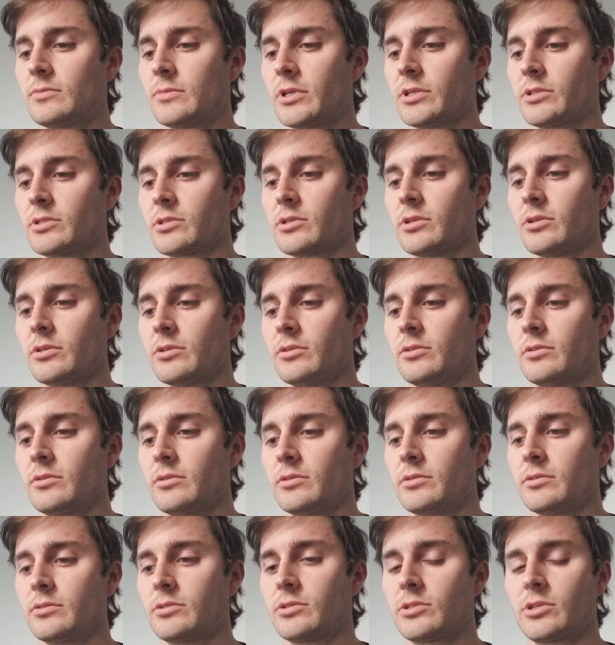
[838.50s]
it's good.
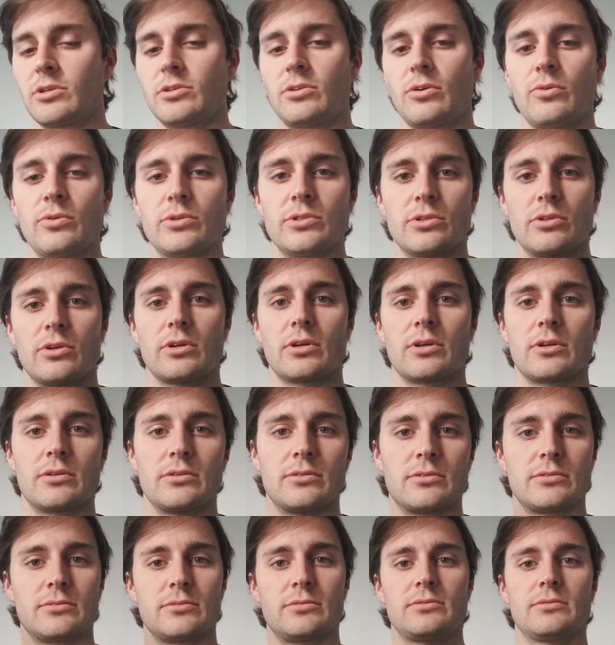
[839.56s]
It's good to always learn.
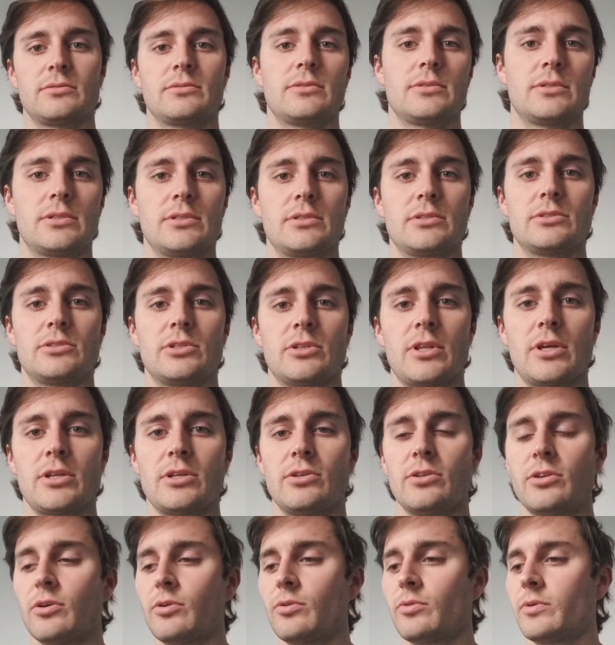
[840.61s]
So then
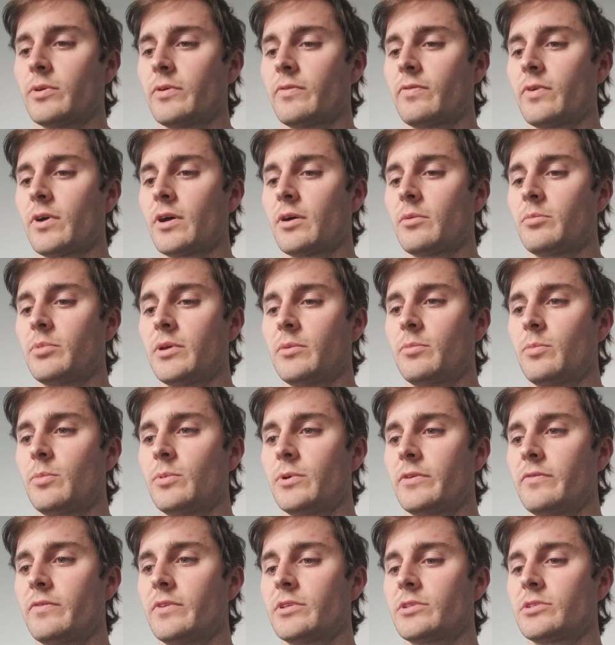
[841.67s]
you know if
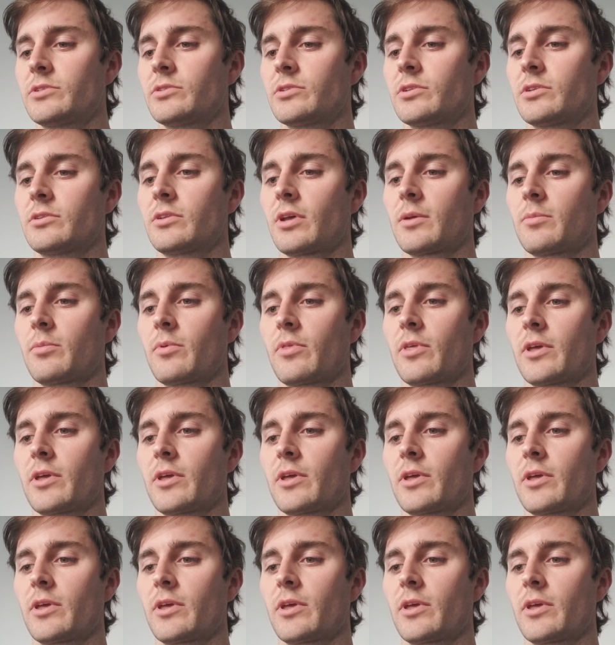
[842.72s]
this is the type of